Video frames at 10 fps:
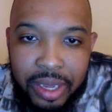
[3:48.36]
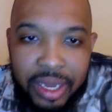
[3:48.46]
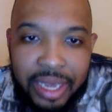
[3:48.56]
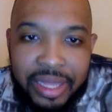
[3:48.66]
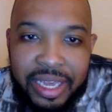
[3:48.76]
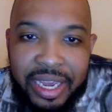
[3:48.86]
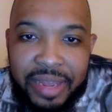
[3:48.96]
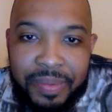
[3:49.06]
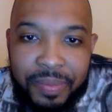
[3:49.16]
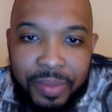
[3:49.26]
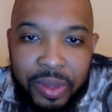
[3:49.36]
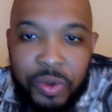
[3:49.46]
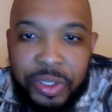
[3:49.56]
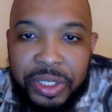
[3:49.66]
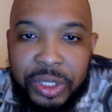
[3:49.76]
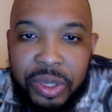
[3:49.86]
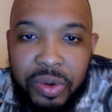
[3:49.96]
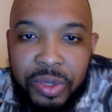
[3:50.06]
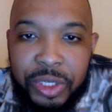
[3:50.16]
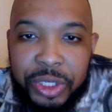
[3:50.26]
And then, who was
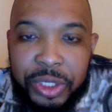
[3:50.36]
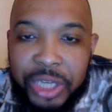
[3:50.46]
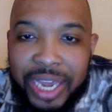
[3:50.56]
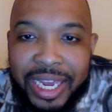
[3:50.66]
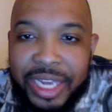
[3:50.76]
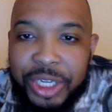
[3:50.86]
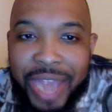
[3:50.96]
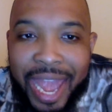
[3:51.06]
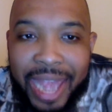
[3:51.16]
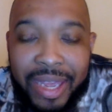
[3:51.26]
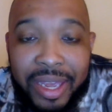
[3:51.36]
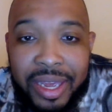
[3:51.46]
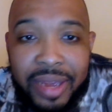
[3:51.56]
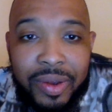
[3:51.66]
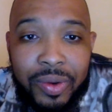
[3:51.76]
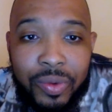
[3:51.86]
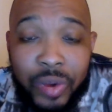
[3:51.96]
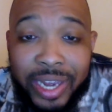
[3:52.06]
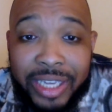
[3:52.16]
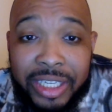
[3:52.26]
checking Shaq?
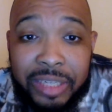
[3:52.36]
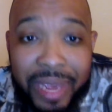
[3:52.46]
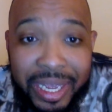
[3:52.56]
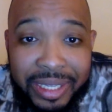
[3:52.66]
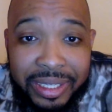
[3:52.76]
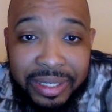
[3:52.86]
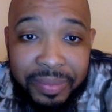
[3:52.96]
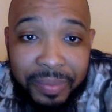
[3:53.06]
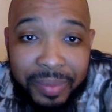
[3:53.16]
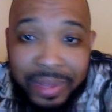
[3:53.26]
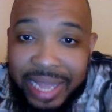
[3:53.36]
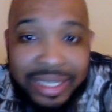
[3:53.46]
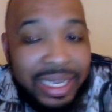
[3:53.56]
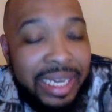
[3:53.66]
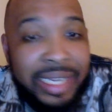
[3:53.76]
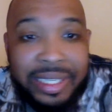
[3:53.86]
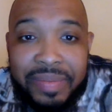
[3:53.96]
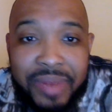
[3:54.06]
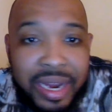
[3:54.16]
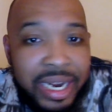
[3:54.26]
Rick Smits? That's easy
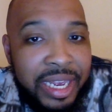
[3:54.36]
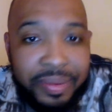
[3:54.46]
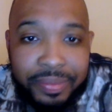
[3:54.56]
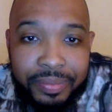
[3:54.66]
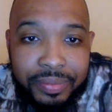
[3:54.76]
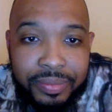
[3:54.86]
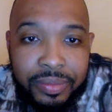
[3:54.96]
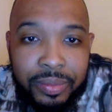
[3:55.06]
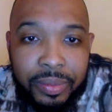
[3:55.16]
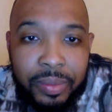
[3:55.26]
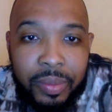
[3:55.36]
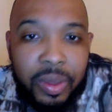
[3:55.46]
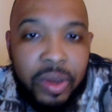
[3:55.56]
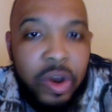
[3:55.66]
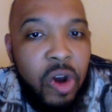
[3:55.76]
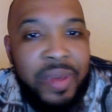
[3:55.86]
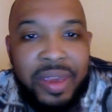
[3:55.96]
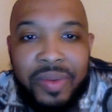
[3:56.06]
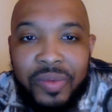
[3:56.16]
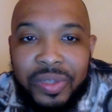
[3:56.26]
money.
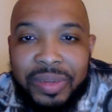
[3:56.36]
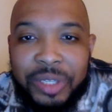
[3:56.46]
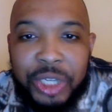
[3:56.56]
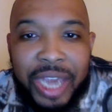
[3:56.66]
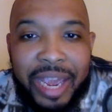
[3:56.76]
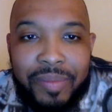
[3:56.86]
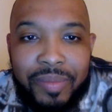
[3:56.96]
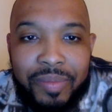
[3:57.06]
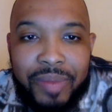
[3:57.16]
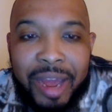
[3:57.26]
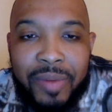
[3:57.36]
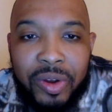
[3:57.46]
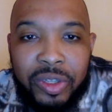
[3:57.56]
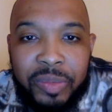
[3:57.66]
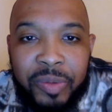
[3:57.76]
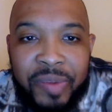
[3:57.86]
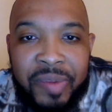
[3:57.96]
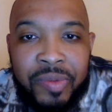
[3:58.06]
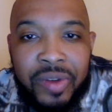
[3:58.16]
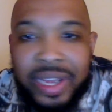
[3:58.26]
Kobe was checked by multiple
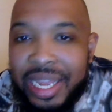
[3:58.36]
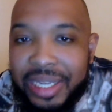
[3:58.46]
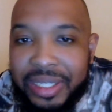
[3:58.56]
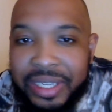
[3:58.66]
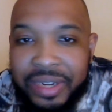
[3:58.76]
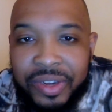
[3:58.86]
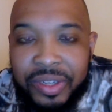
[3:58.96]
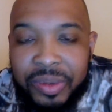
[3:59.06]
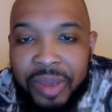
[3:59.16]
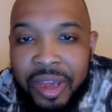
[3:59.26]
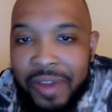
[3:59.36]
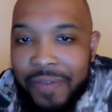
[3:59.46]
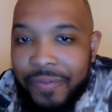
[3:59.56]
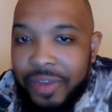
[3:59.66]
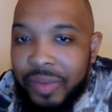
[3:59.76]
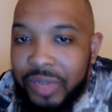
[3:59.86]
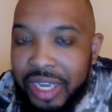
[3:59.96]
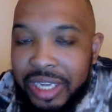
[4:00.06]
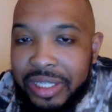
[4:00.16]
people in that series. He